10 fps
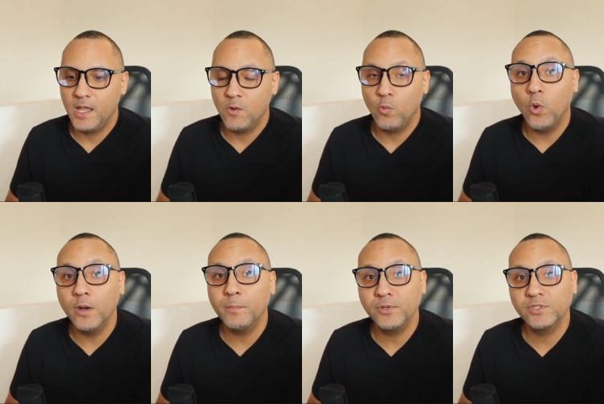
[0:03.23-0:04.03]

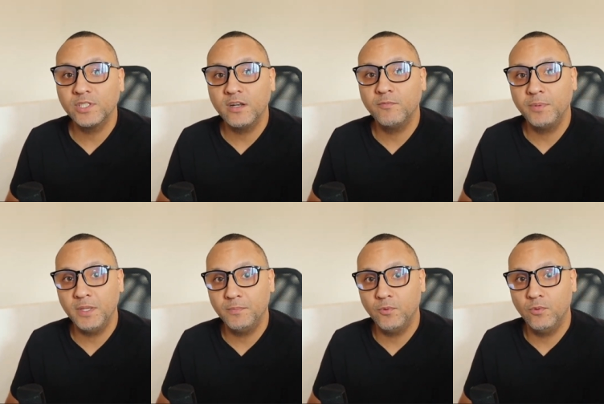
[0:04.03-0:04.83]
1% of
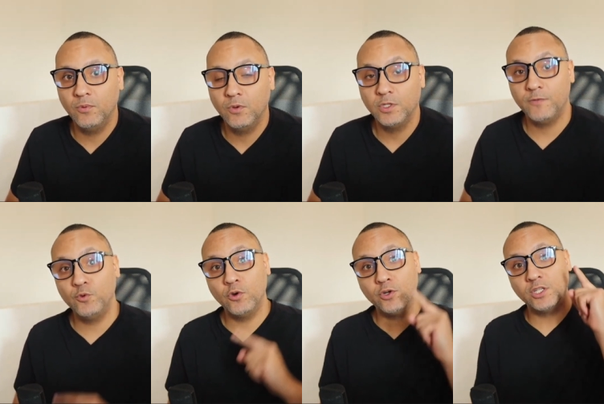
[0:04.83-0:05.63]
people, if
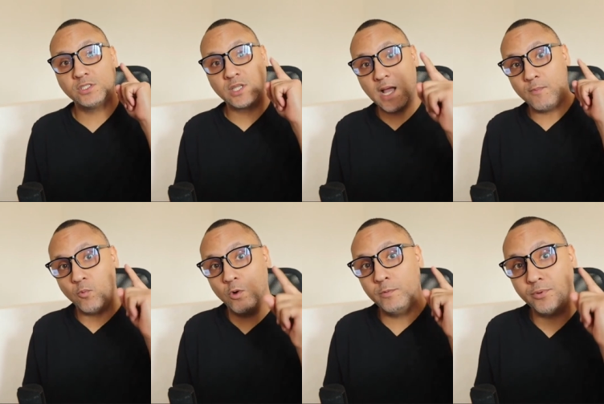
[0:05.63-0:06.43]
you're in the top
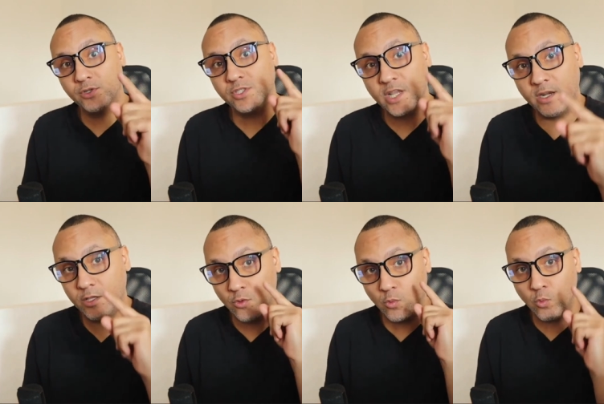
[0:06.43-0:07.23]
1% in
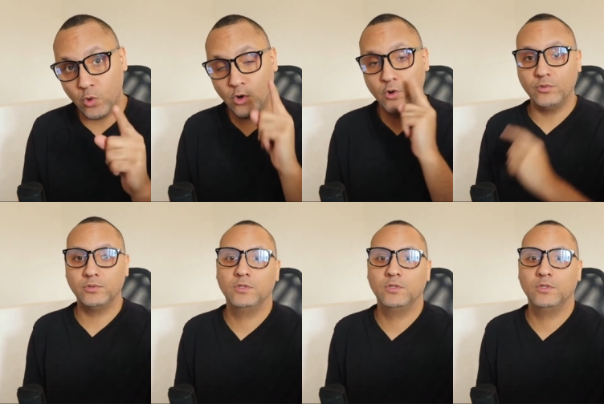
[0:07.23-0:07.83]
the world,